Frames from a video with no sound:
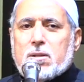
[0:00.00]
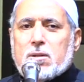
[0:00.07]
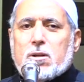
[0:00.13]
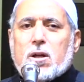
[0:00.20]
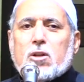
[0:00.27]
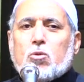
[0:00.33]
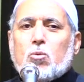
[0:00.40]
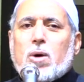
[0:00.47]

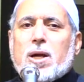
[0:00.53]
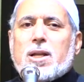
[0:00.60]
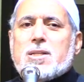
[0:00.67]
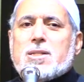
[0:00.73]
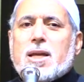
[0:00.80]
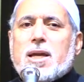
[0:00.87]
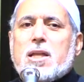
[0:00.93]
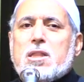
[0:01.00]
not what
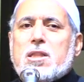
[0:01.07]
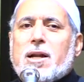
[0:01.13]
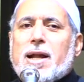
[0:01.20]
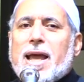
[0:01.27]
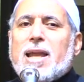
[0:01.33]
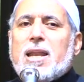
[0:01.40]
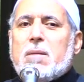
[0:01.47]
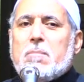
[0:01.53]
is in their
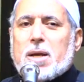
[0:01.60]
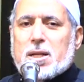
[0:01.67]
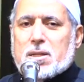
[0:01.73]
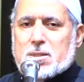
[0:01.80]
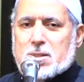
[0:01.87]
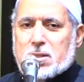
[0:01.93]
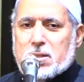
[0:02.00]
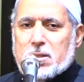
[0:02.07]

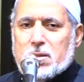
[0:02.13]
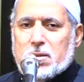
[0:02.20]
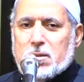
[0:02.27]
enemies.